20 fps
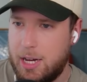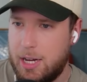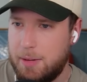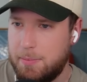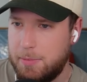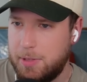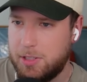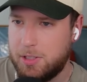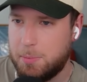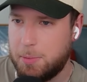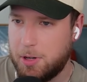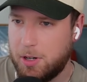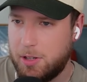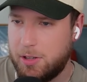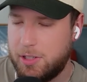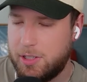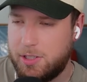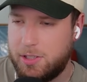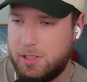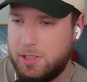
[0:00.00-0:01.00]
is a part of
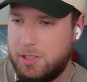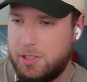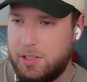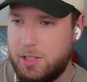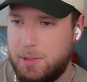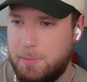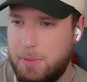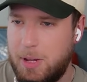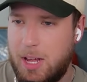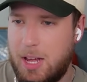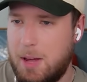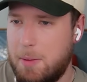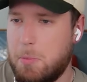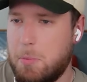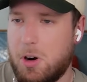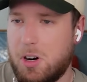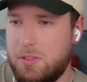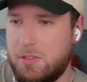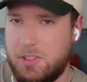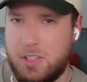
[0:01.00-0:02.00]
this system.
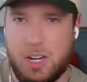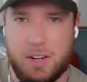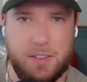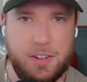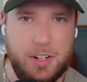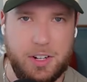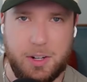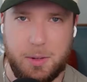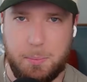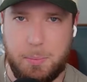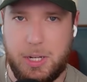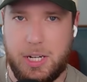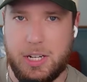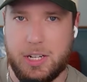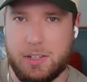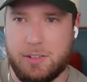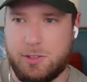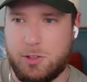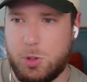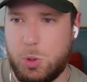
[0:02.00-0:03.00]
Marv's never going to be
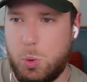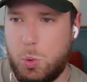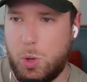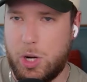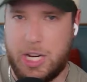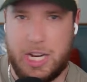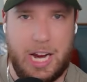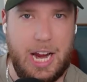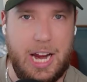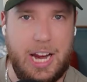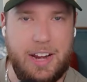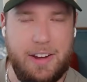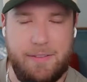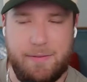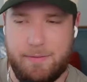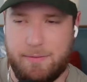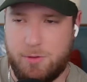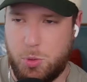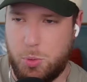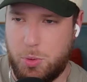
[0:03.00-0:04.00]
a 28,
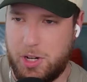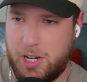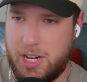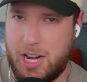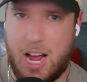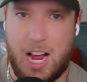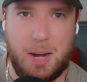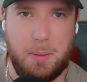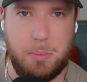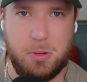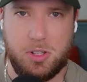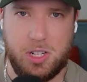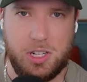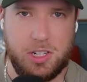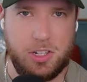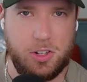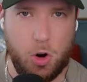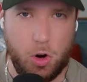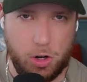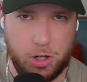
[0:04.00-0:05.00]

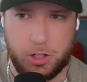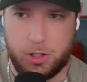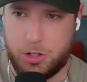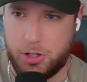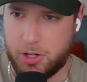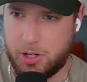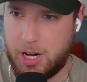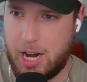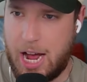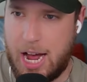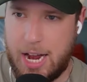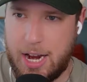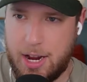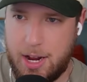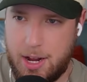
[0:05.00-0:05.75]
29% target share guy.